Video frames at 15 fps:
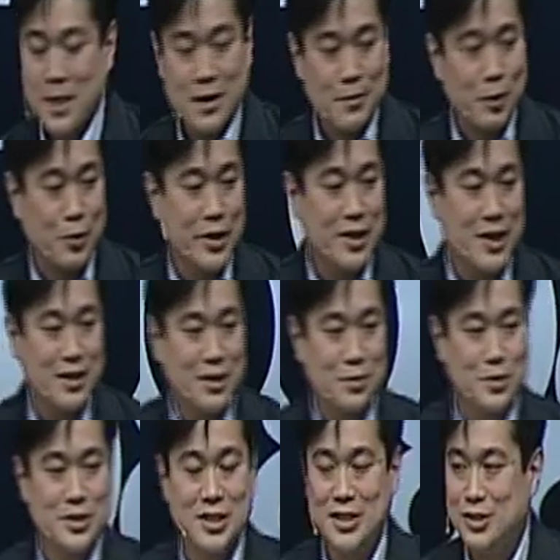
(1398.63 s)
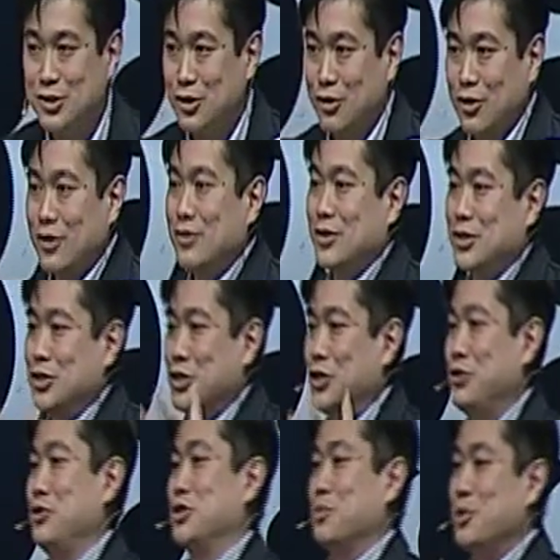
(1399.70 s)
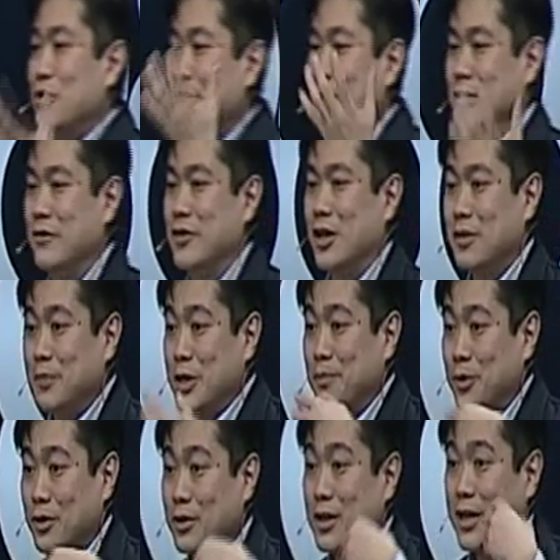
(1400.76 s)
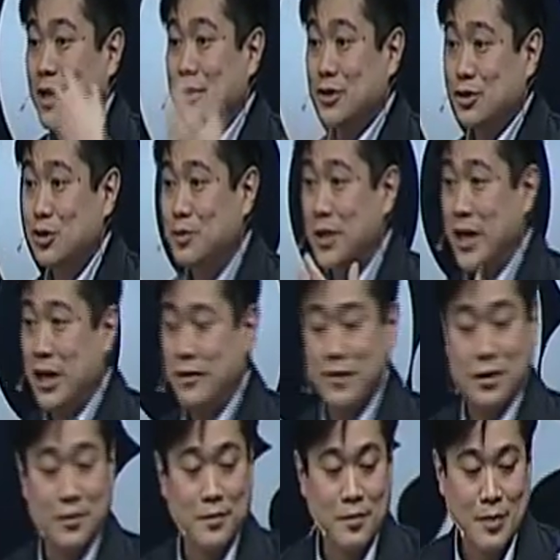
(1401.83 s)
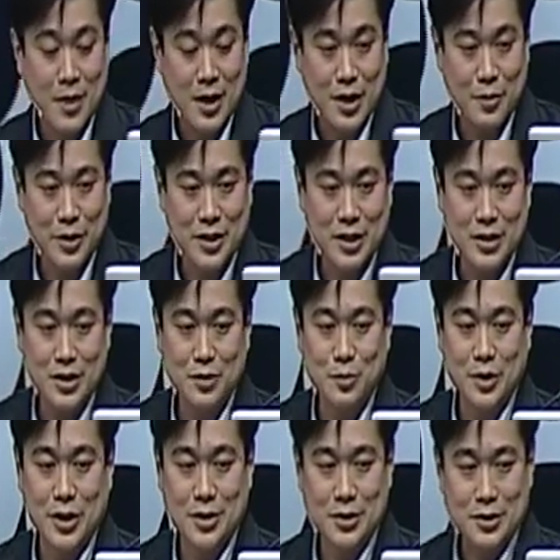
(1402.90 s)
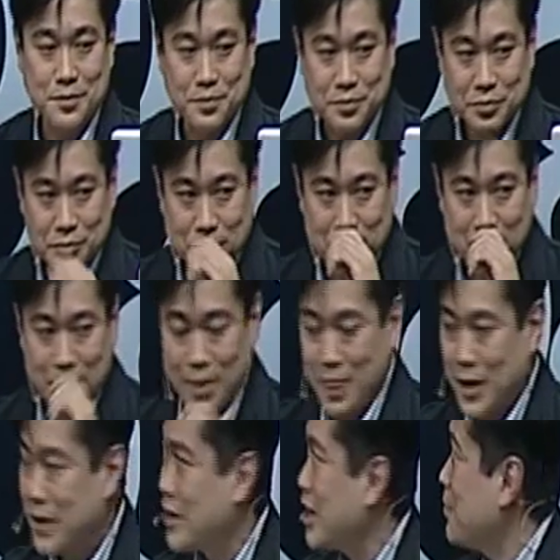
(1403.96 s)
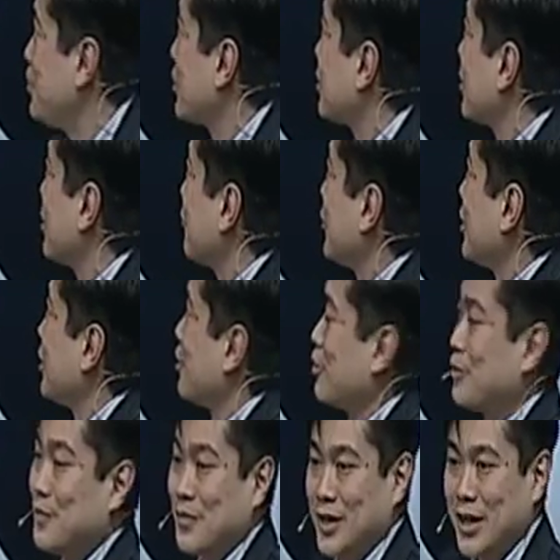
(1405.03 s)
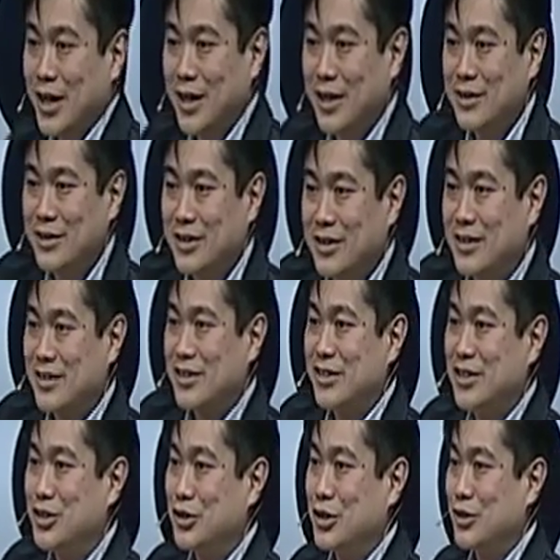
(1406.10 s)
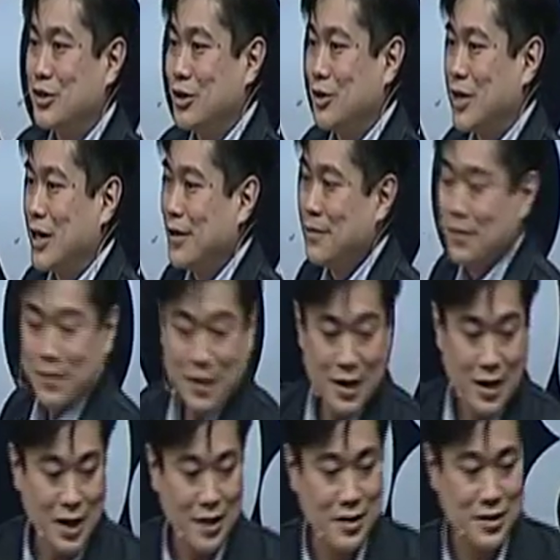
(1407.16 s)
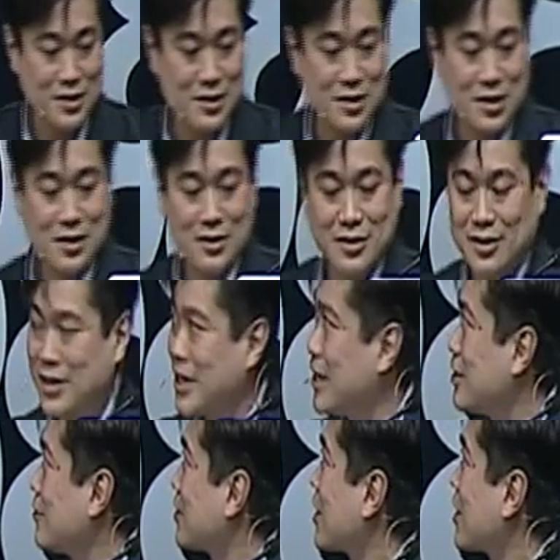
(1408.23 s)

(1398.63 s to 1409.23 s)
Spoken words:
But what they did was they saw this huge movement of young people and this new behavior. And what they did was they put their video on Nico Nico Doga. And this is the head of the